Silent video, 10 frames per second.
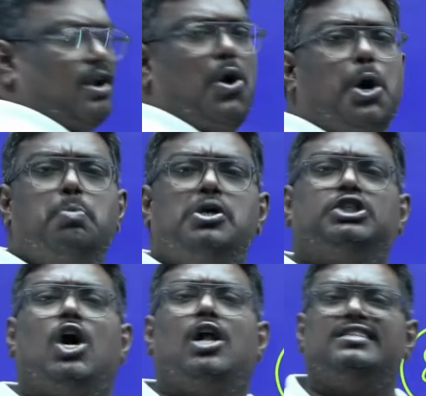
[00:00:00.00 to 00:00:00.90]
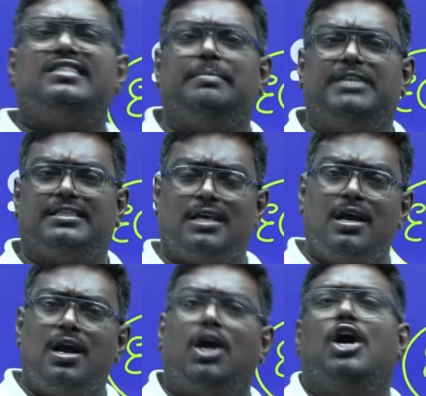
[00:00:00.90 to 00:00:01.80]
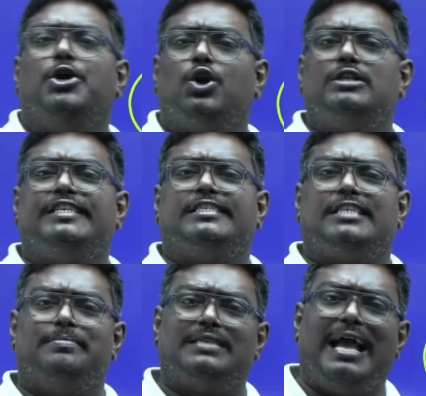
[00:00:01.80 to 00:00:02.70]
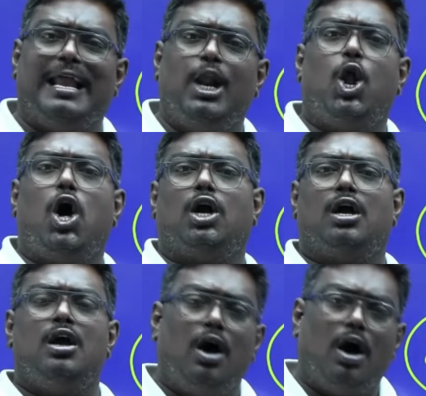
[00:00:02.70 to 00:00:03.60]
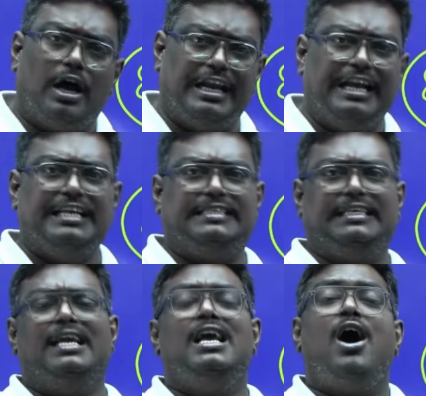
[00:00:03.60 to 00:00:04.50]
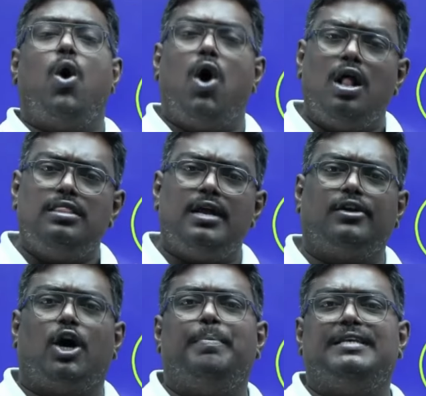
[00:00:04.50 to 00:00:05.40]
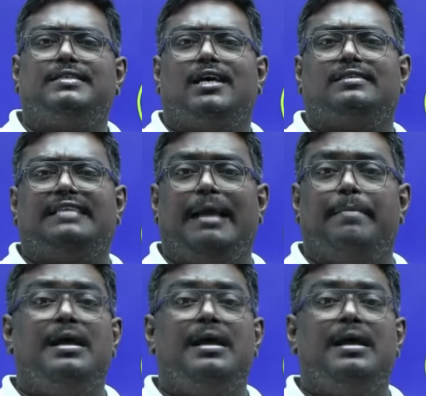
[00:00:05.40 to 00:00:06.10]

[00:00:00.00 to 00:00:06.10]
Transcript: almost all the subjects, control systems, analog or EDC, all the topics are same,